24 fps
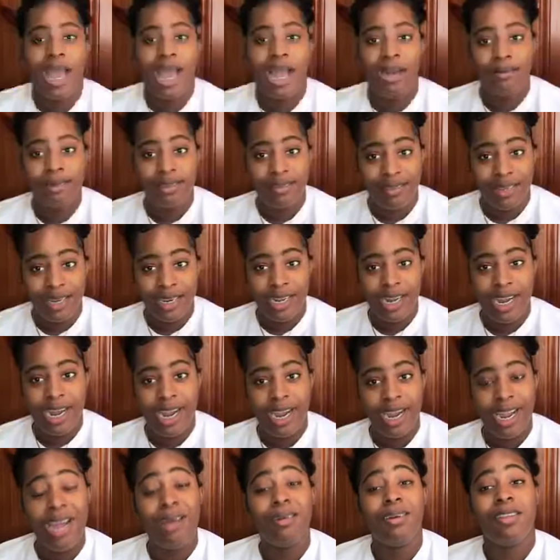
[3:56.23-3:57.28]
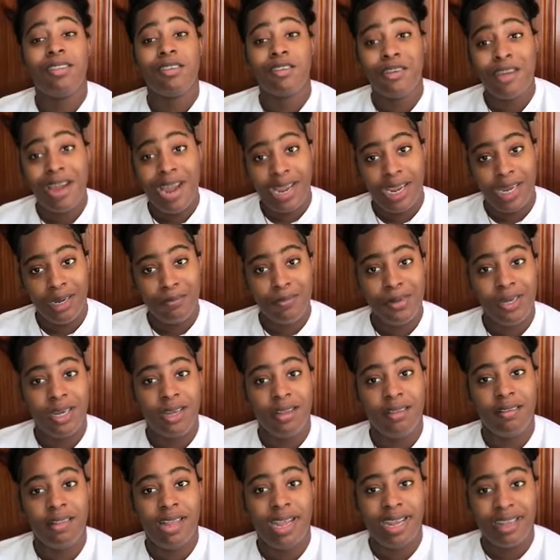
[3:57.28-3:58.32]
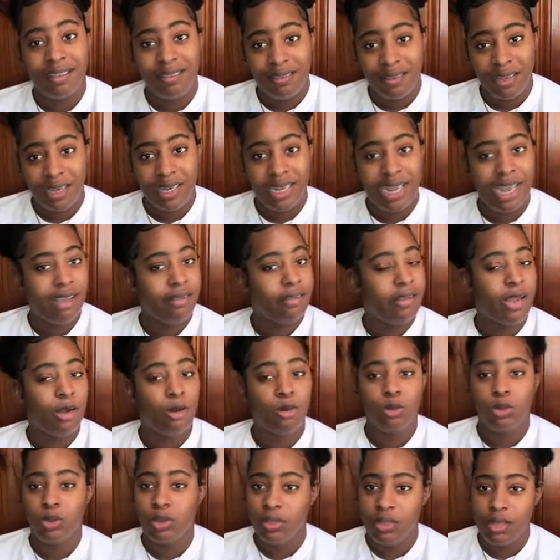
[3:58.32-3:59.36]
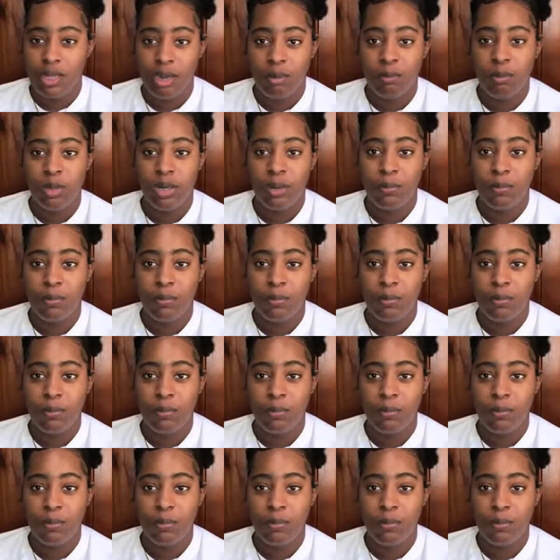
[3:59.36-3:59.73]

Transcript: I went to the car. I was crying because, like I said, guys, I know nothing about the